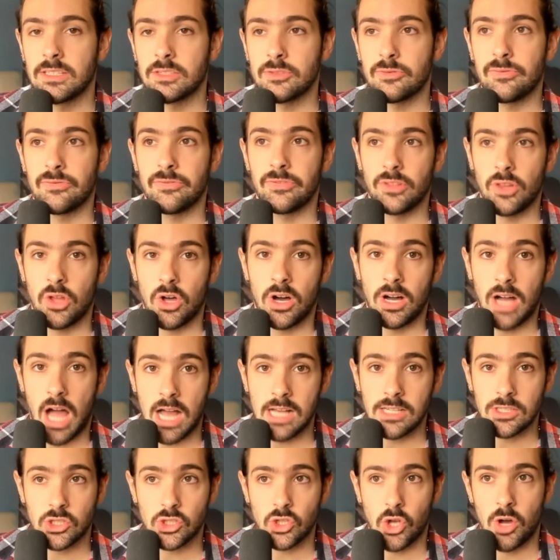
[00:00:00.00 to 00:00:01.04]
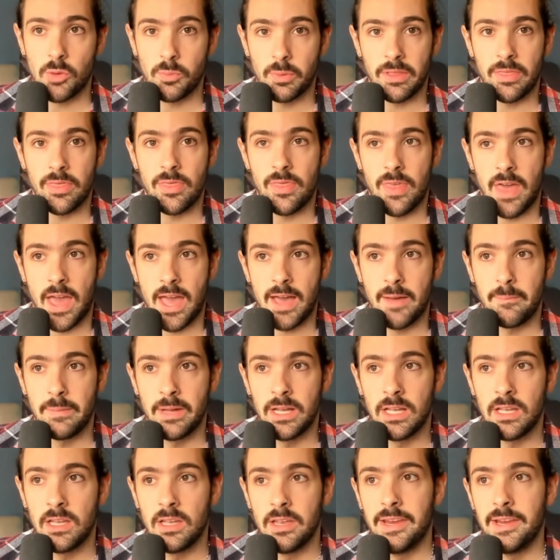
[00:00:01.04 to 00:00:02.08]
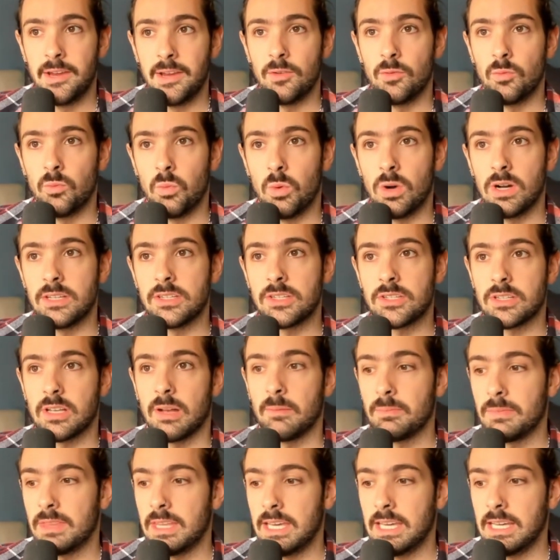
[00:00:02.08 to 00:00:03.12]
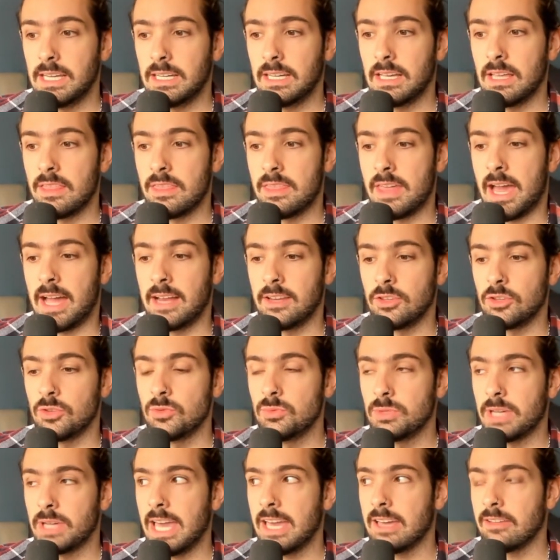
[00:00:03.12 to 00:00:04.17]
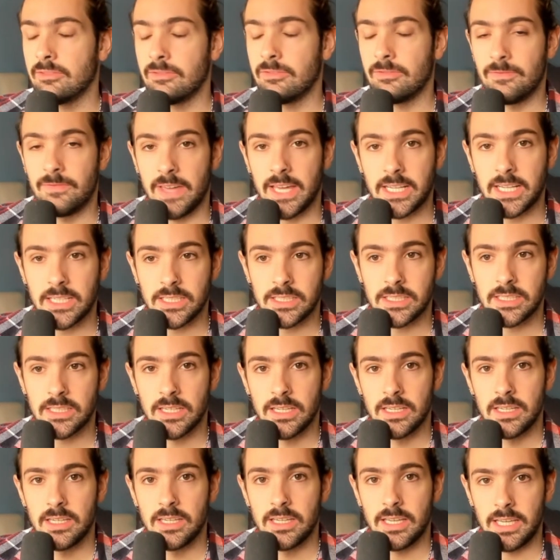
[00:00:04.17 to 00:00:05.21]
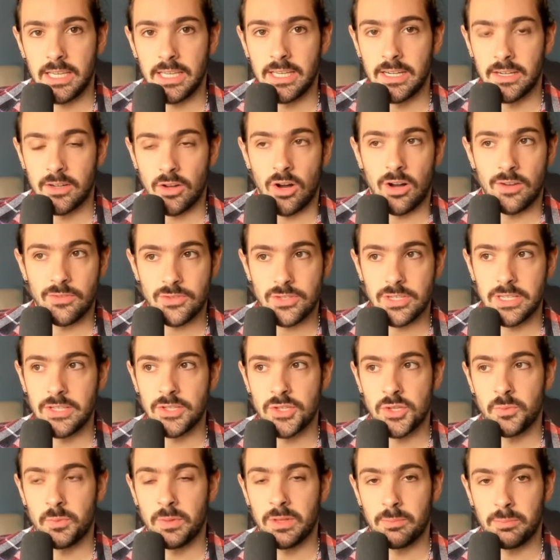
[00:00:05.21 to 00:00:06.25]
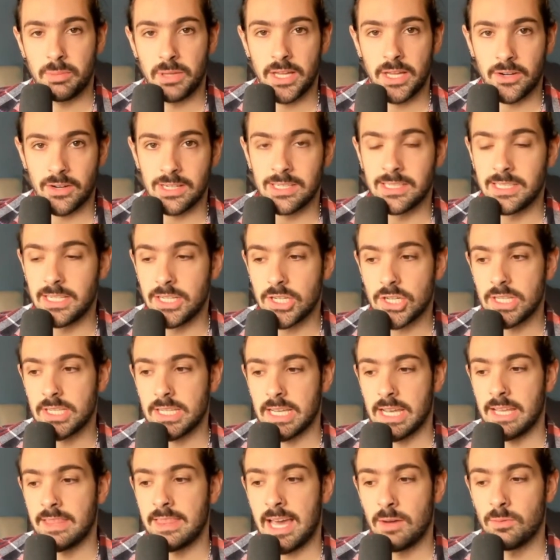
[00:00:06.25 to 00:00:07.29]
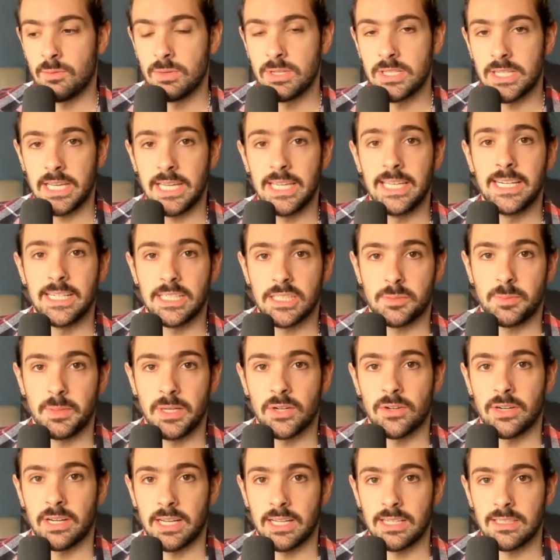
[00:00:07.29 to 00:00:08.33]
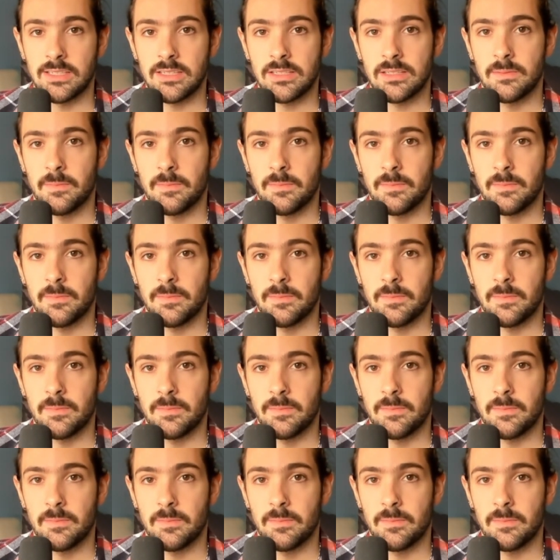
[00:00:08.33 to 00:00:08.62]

flaw I saw with them was something that you can't fix in an offseason with player additions, and that was inexperience.